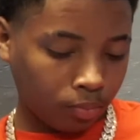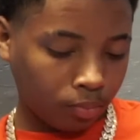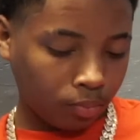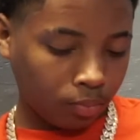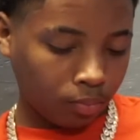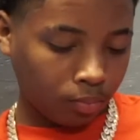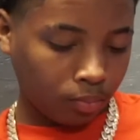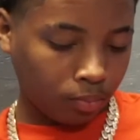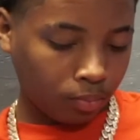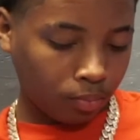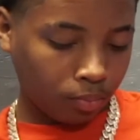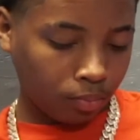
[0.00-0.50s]

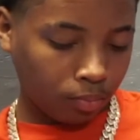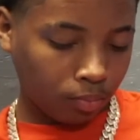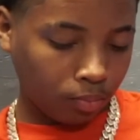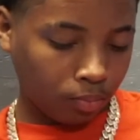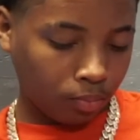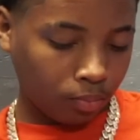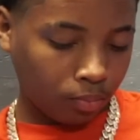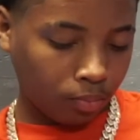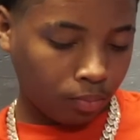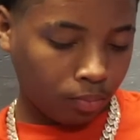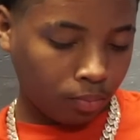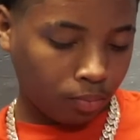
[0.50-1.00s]

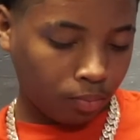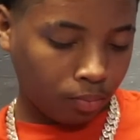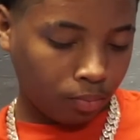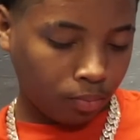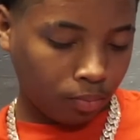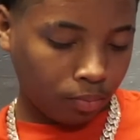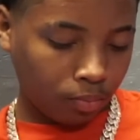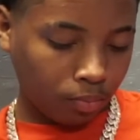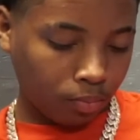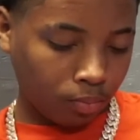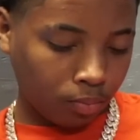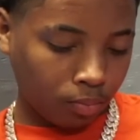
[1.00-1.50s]

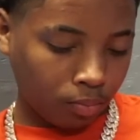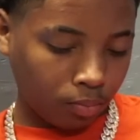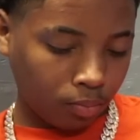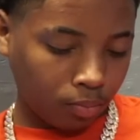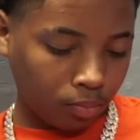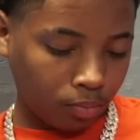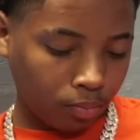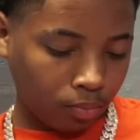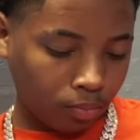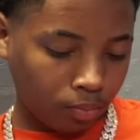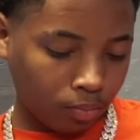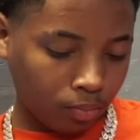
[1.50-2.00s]

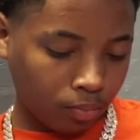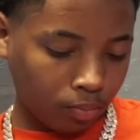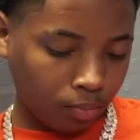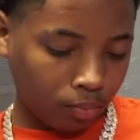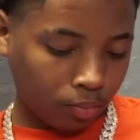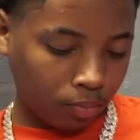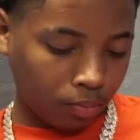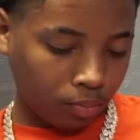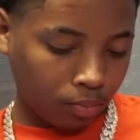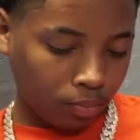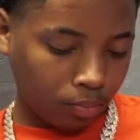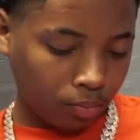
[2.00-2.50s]

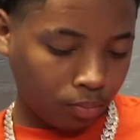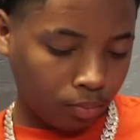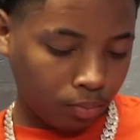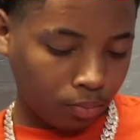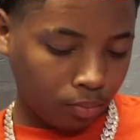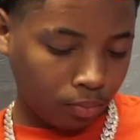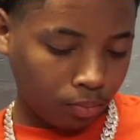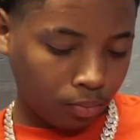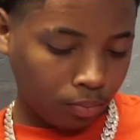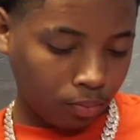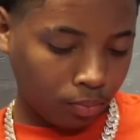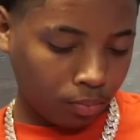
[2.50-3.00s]

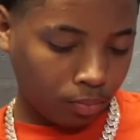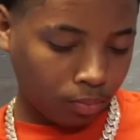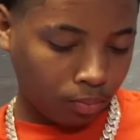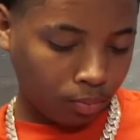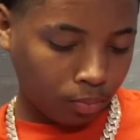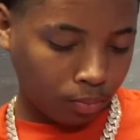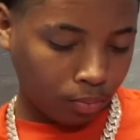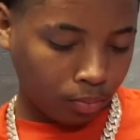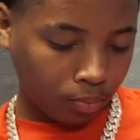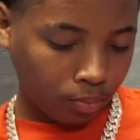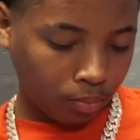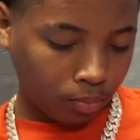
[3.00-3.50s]

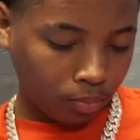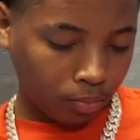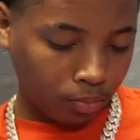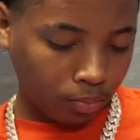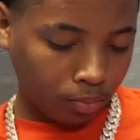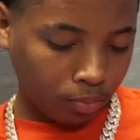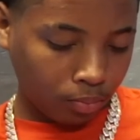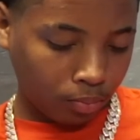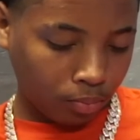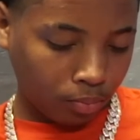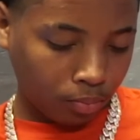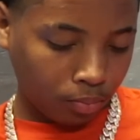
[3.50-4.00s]

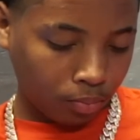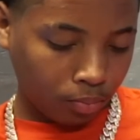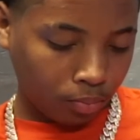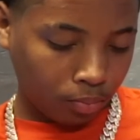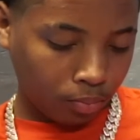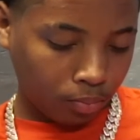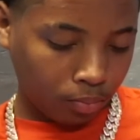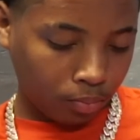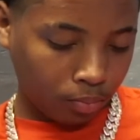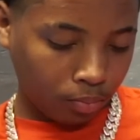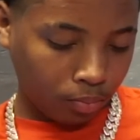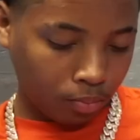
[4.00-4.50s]

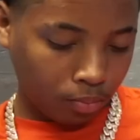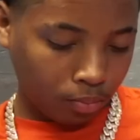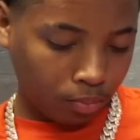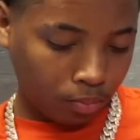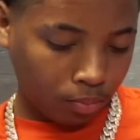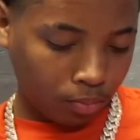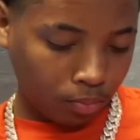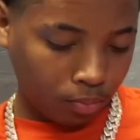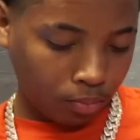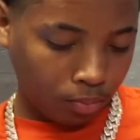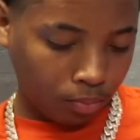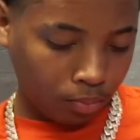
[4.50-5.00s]

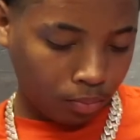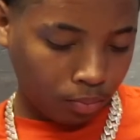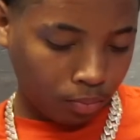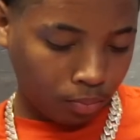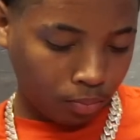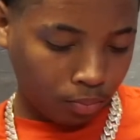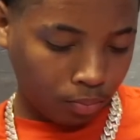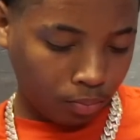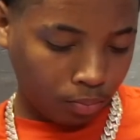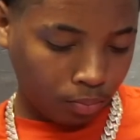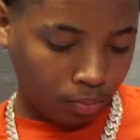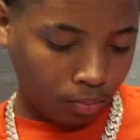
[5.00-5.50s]

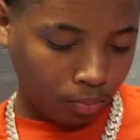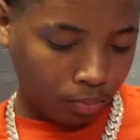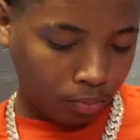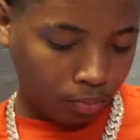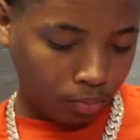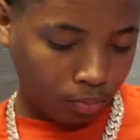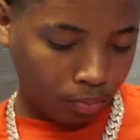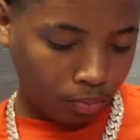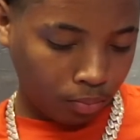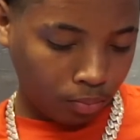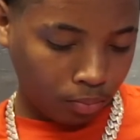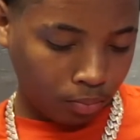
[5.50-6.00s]

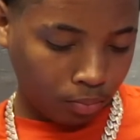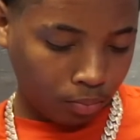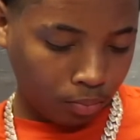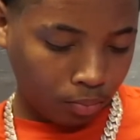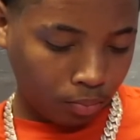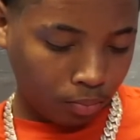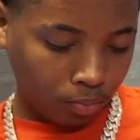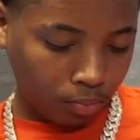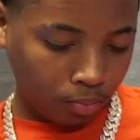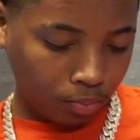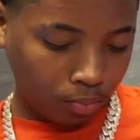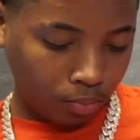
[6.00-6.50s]

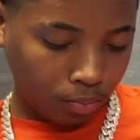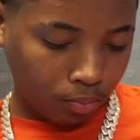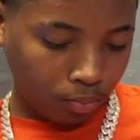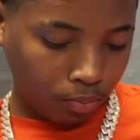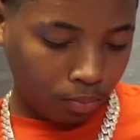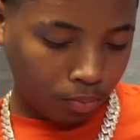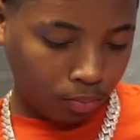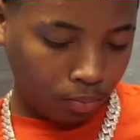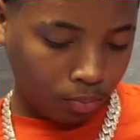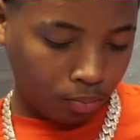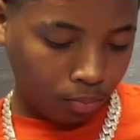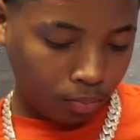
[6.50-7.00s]

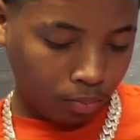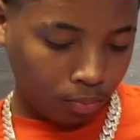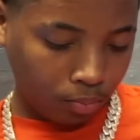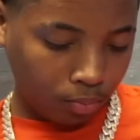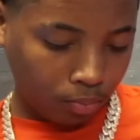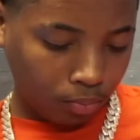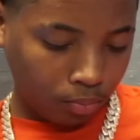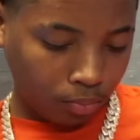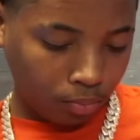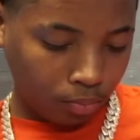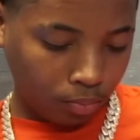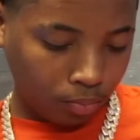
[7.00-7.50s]

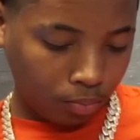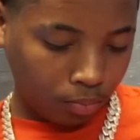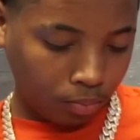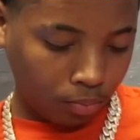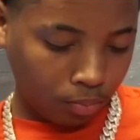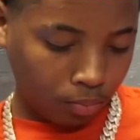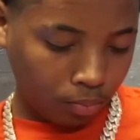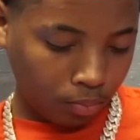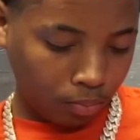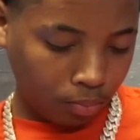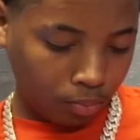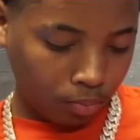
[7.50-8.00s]
(silent)